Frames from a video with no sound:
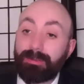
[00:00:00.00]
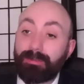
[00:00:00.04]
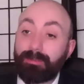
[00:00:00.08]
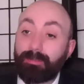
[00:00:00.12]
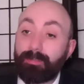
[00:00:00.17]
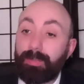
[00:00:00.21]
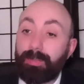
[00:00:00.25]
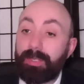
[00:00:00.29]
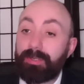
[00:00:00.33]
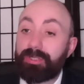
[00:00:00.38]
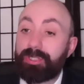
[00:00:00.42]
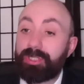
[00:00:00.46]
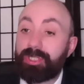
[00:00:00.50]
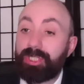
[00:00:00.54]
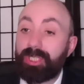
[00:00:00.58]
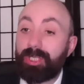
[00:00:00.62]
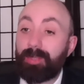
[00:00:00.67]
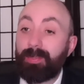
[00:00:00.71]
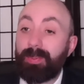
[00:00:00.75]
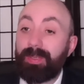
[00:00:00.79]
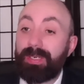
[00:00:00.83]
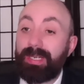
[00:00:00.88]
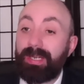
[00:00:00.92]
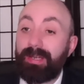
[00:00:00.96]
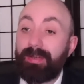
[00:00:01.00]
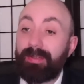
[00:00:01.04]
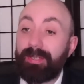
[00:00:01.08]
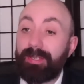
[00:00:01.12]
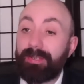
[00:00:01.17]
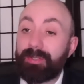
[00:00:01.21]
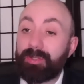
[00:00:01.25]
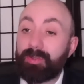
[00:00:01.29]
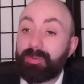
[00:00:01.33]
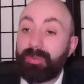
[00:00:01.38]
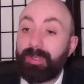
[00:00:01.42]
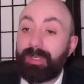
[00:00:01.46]
Most stupid out of
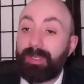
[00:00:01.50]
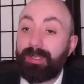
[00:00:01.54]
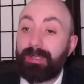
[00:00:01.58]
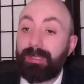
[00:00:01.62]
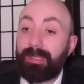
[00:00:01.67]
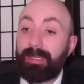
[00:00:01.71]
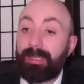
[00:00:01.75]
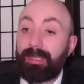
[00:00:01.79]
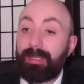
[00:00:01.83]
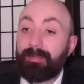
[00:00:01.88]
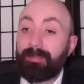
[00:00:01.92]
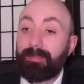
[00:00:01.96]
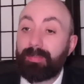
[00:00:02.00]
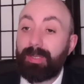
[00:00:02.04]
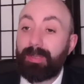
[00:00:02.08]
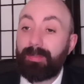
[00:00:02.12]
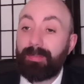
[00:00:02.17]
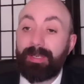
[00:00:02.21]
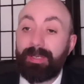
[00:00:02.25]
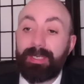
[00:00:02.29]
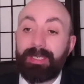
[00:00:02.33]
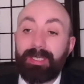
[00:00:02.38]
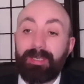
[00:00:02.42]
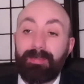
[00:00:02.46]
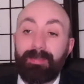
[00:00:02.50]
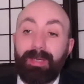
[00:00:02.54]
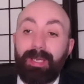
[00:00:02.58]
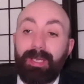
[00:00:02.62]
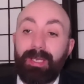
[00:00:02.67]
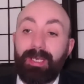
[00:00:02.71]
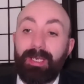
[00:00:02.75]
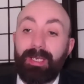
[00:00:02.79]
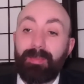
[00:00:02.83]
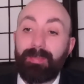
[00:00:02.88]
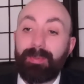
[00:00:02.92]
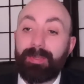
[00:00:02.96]
those three? Probably
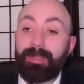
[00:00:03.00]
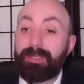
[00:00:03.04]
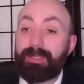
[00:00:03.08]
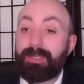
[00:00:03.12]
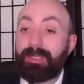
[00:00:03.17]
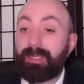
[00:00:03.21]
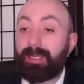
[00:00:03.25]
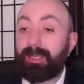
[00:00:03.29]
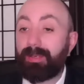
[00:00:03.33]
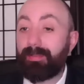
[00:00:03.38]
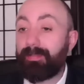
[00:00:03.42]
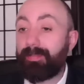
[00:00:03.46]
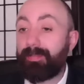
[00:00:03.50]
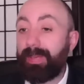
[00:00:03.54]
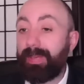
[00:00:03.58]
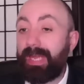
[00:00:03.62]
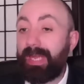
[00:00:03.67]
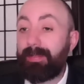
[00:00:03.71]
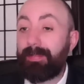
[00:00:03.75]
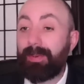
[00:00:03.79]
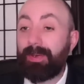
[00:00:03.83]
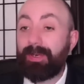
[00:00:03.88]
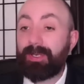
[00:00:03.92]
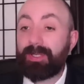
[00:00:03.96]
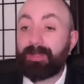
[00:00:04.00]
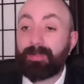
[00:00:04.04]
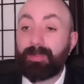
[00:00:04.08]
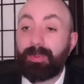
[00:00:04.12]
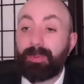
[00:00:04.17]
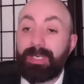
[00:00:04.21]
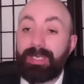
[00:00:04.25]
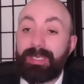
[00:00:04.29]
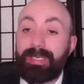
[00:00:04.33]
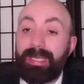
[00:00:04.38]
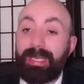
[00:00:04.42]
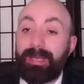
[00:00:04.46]
Kamala, but Baerbock's
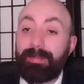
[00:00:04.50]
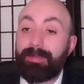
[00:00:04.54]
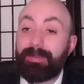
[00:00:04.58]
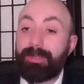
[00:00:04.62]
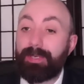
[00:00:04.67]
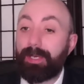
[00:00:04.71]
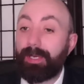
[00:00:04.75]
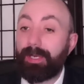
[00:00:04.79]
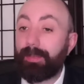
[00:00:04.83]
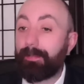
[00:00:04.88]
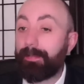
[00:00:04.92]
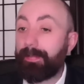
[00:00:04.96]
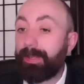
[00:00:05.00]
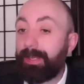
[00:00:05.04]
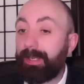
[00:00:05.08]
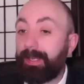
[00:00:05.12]
pretty damn dumb.